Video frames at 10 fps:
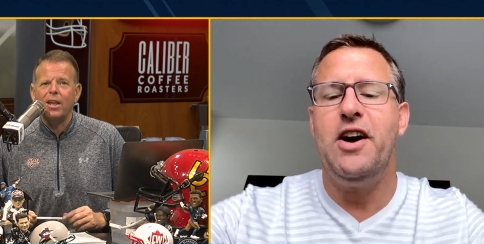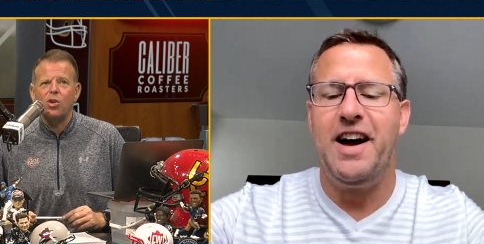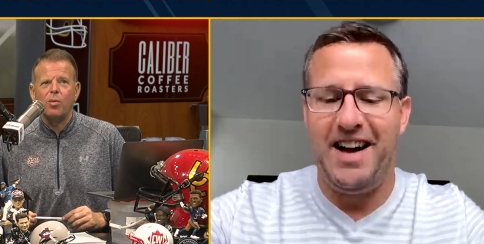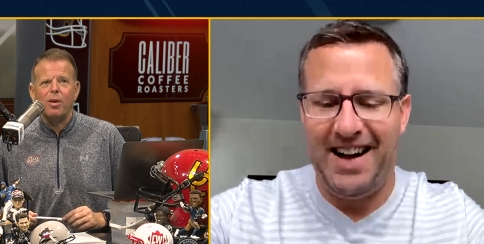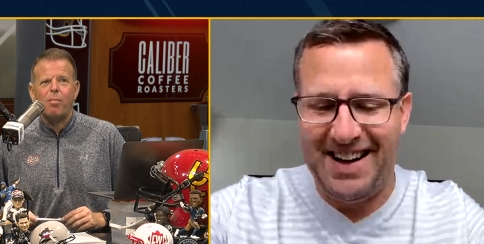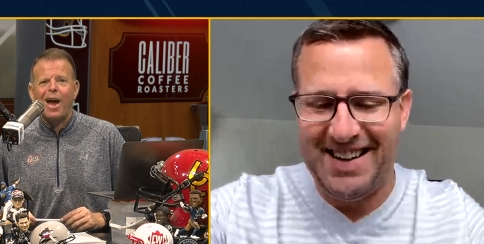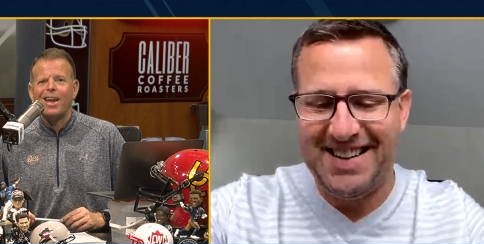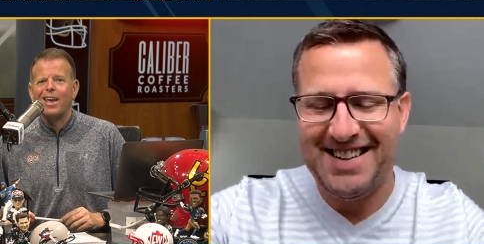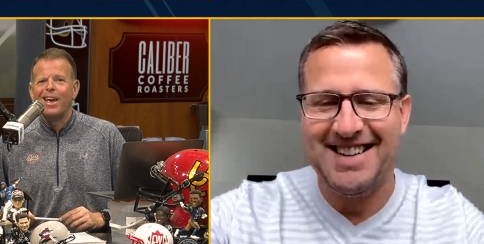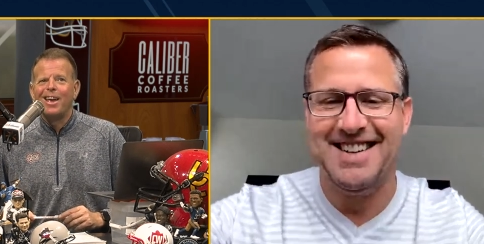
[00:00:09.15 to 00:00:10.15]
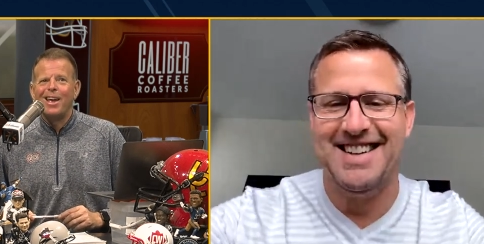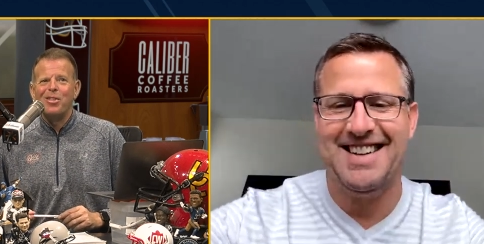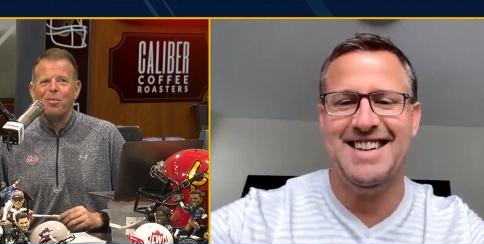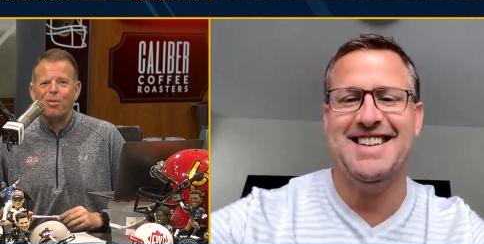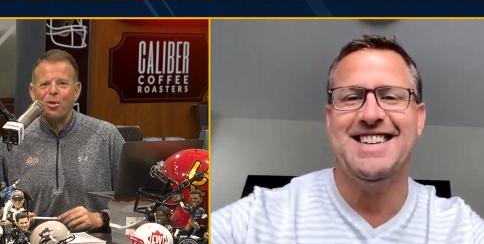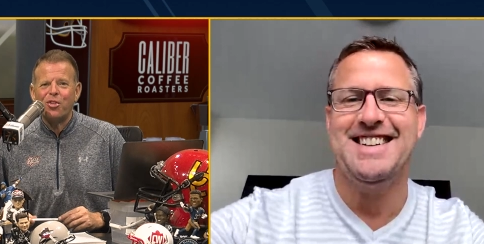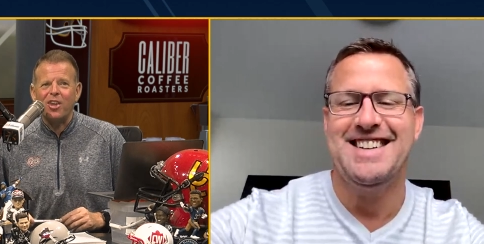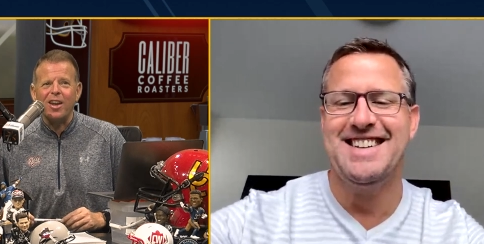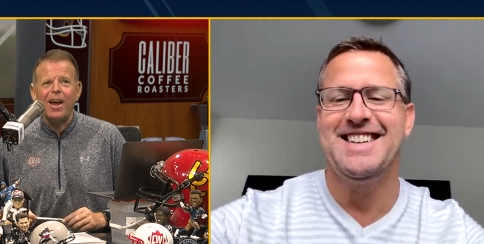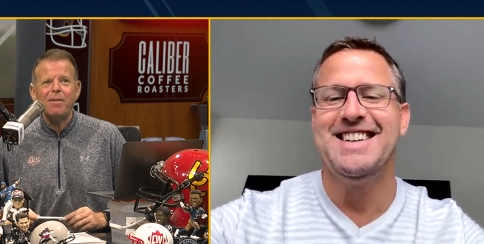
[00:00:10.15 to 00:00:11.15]
Speaker 1: and you'll be back in the booth
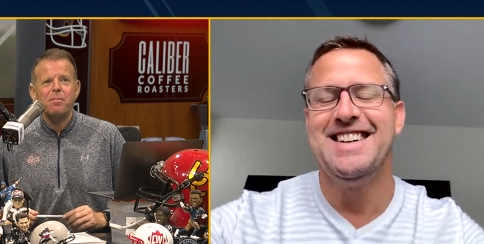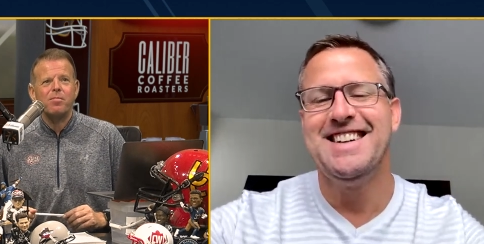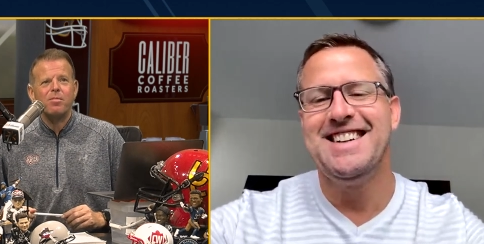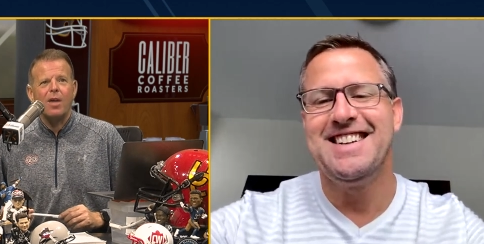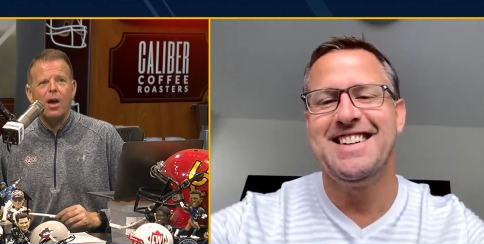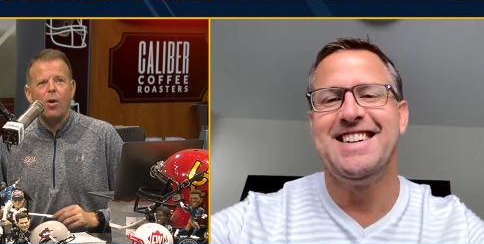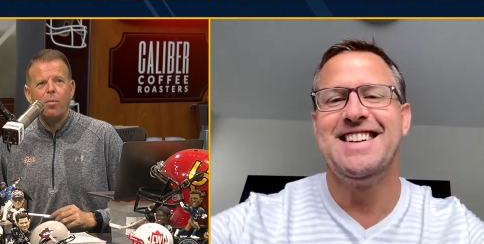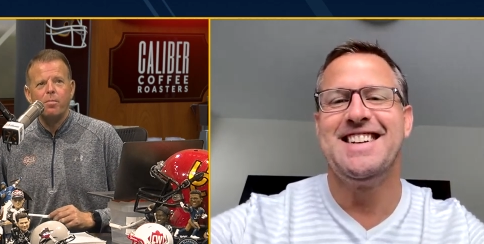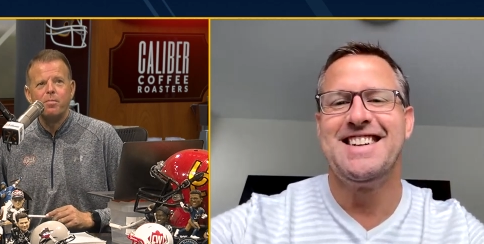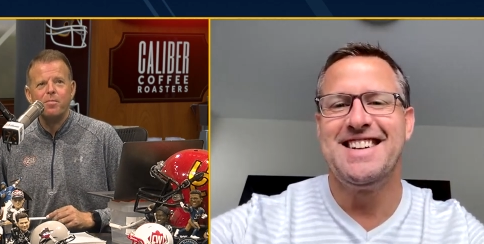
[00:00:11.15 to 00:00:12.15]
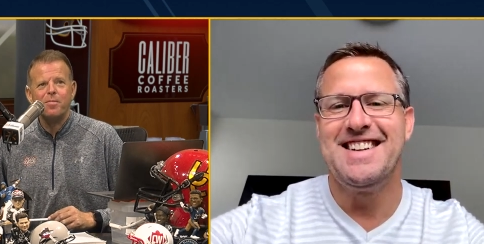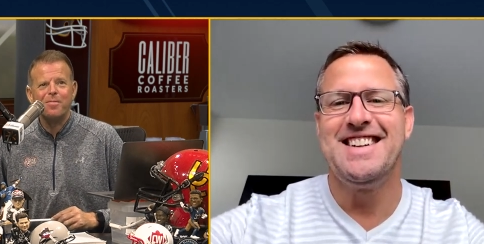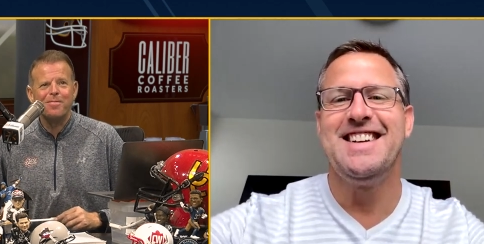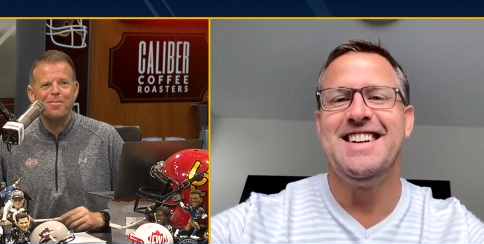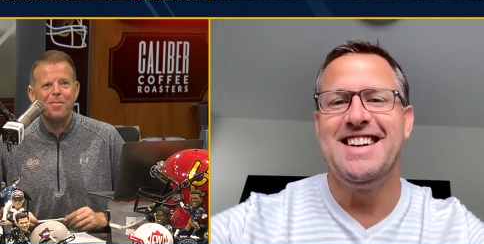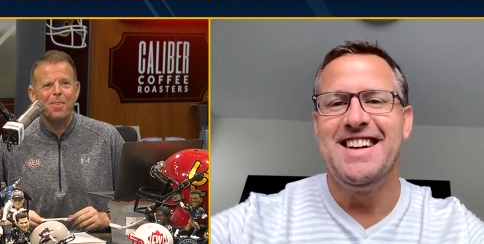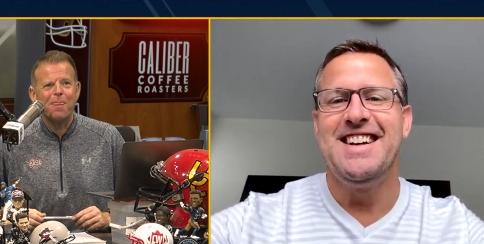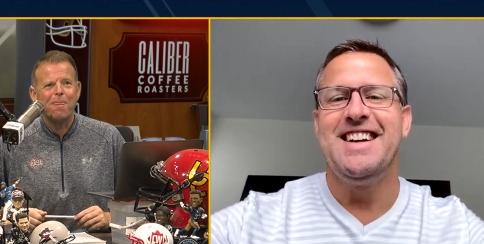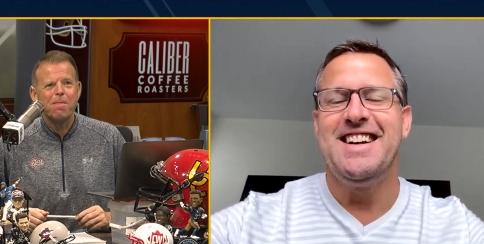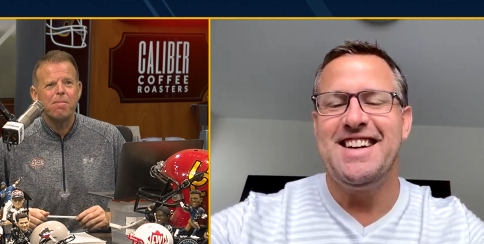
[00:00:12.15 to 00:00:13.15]
tonight, I hope.
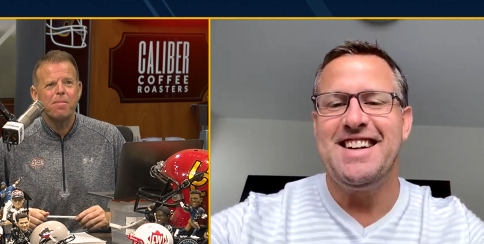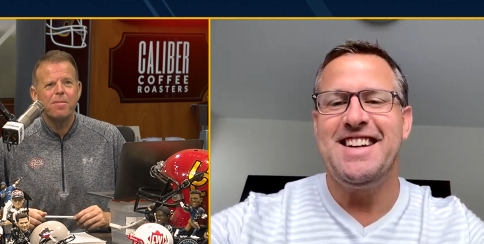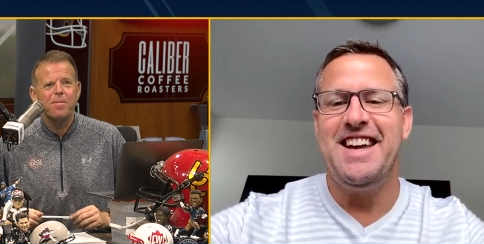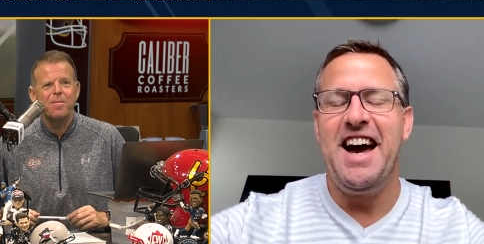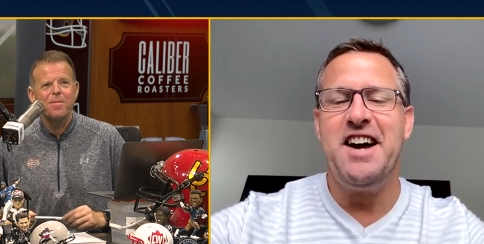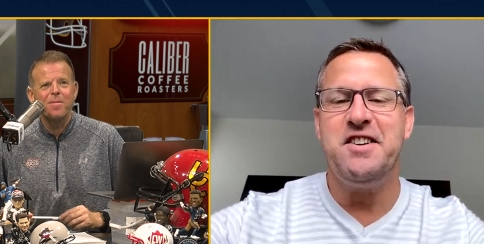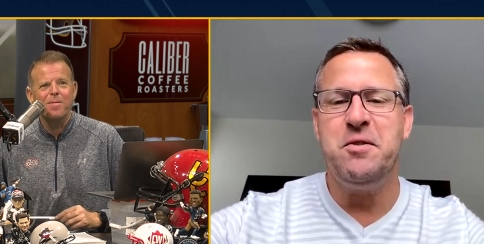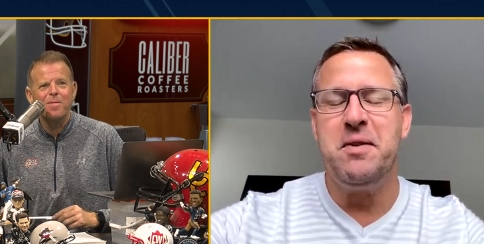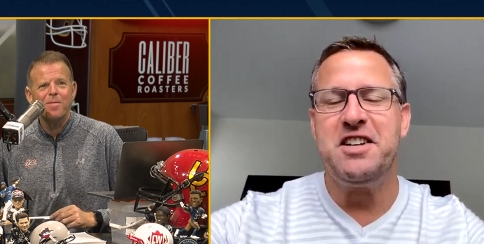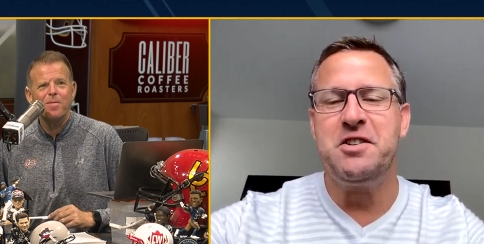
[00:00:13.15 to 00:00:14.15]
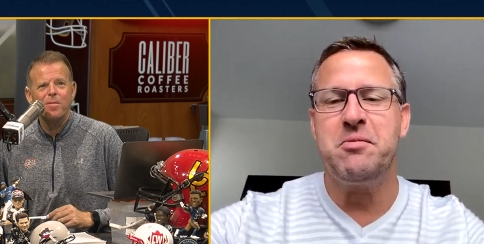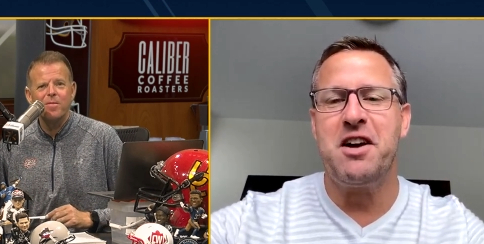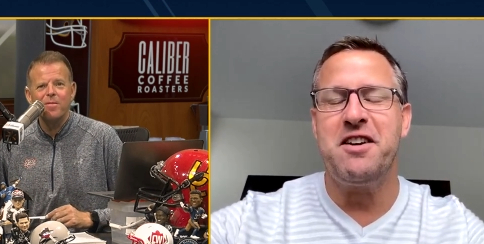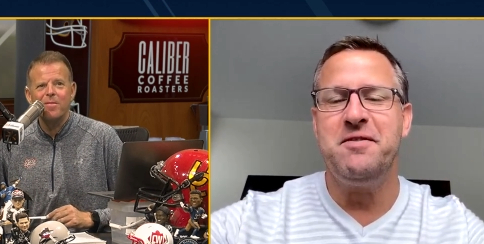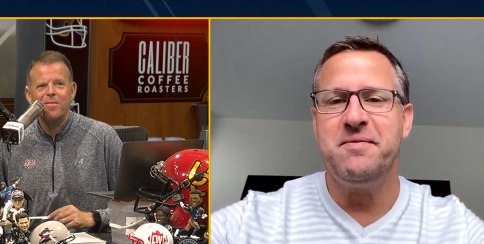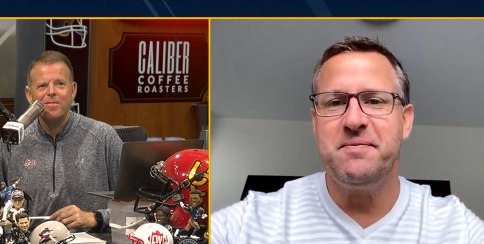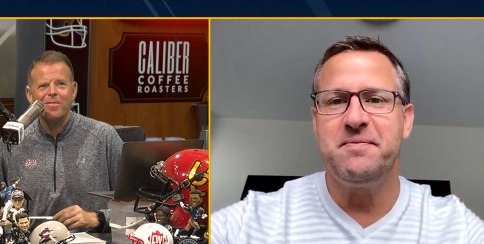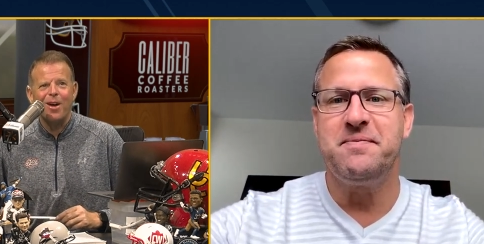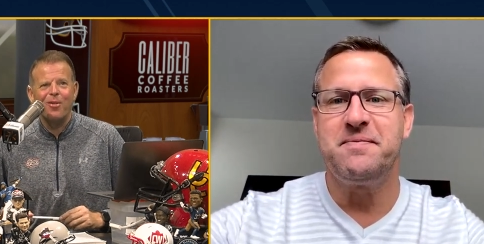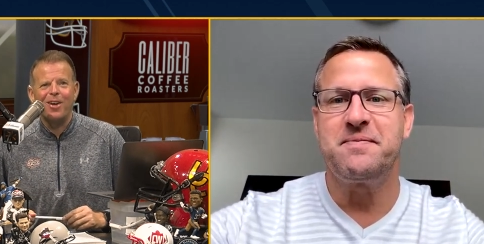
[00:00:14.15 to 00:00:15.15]
Speaker 2: Yeah, you betcha, brother.
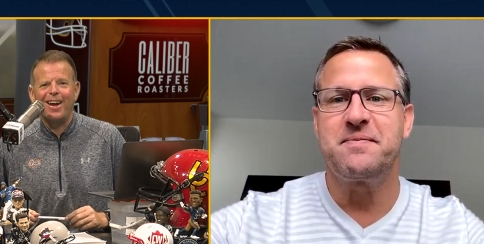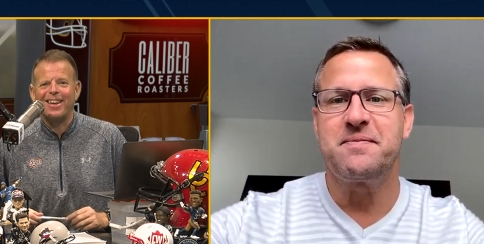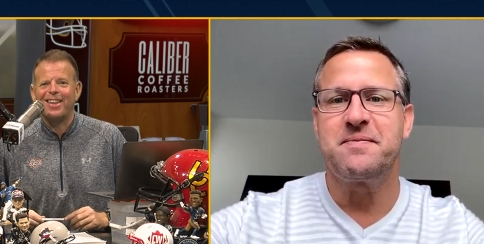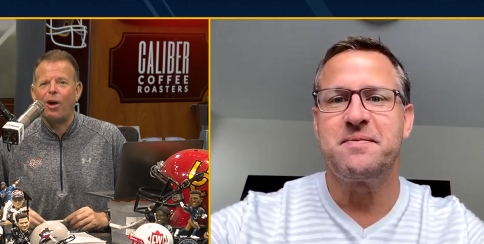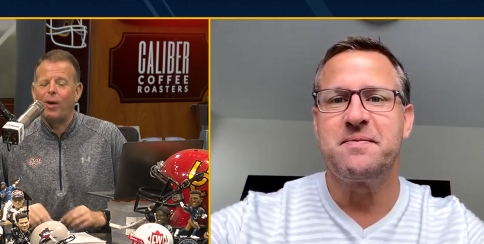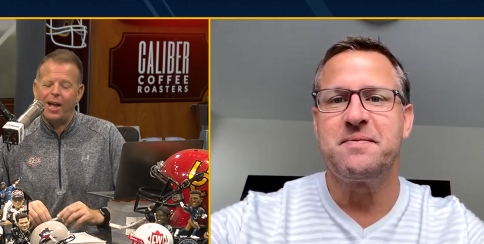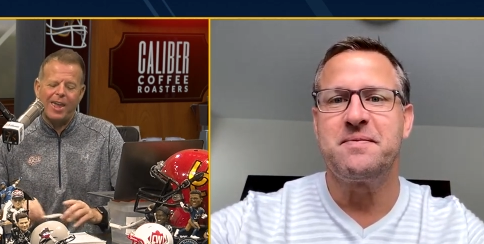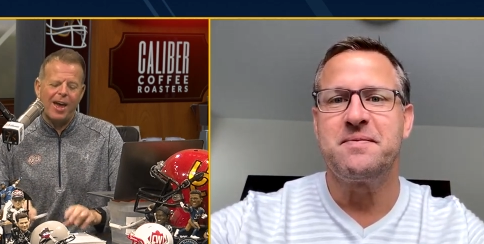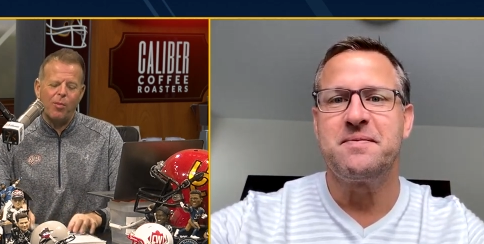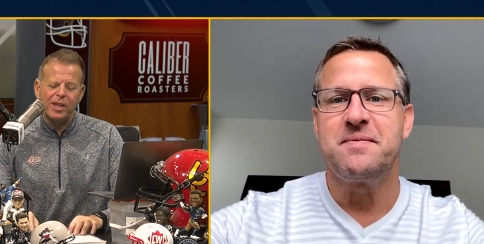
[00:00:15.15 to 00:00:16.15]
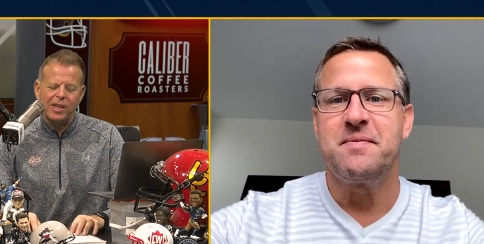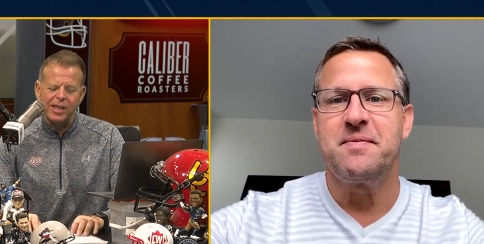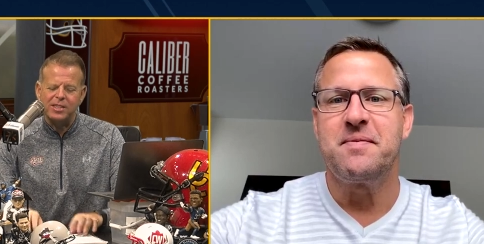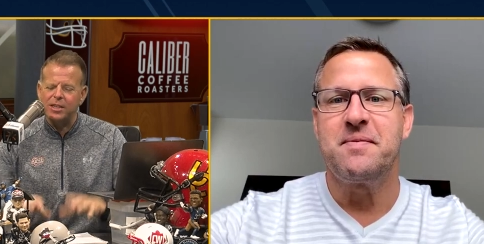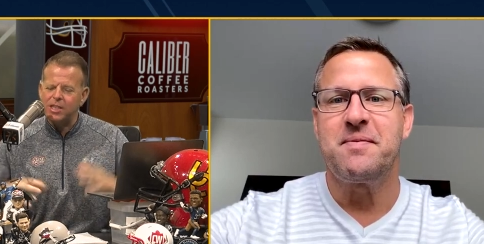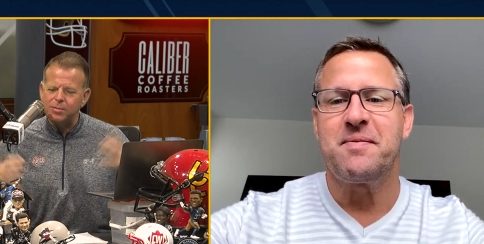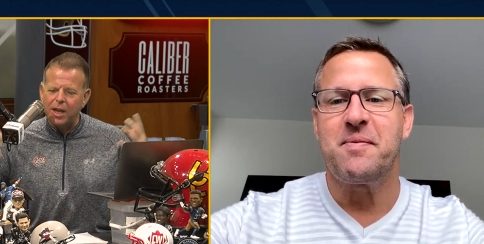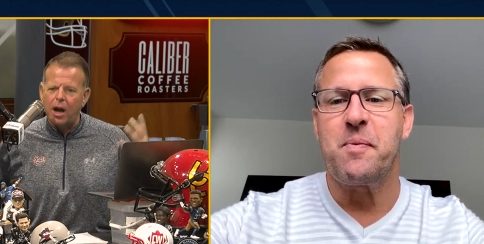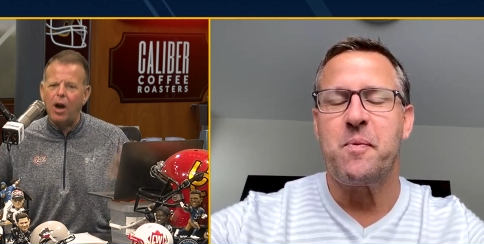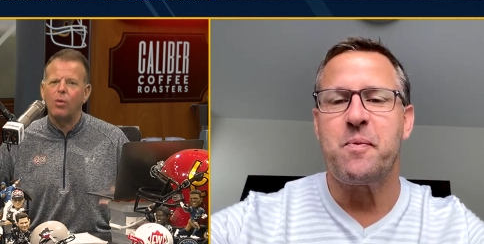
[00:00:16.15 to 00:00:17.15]
Speaker 1: All right. Well, I can't wait to listen. It seems
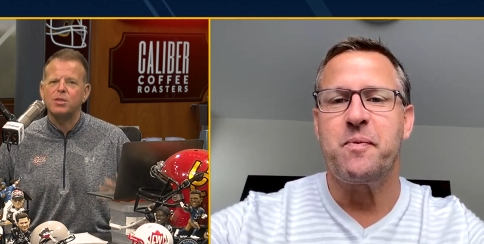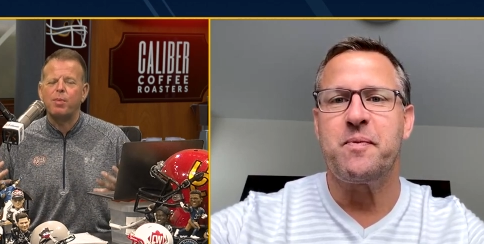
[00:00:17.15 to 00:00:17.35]
like I always